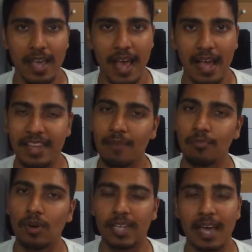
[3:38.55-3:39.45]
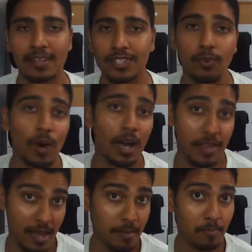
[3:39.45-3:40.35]
yeah, at that point I can see why
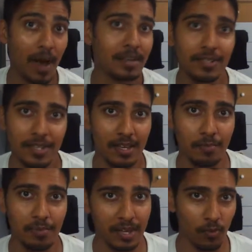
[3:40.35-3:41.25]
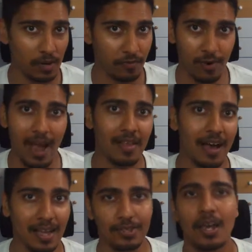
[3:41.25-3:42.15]
they bought into him being one of their
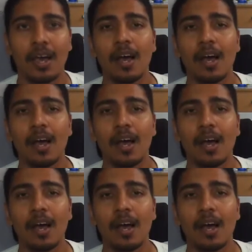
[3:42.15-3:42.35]
allies.